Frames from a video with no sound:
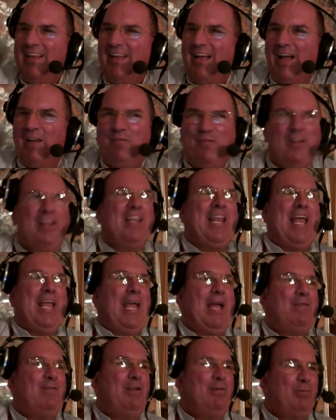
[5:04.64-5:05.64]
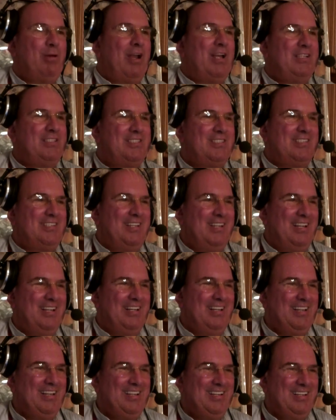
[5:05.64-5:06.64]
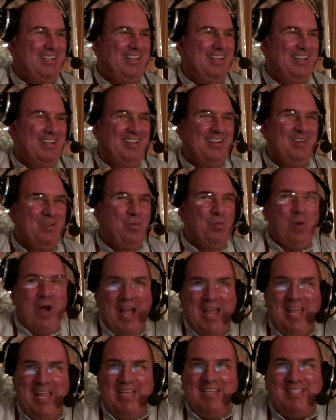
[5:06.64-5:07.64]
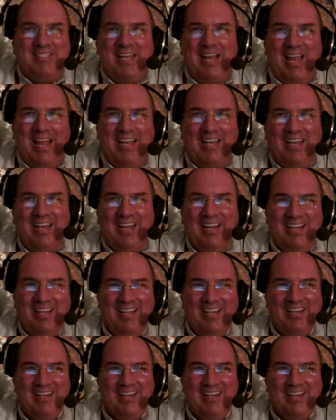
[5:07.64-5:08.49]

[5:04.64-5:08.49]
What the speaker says: I feel like having rice. Why is that?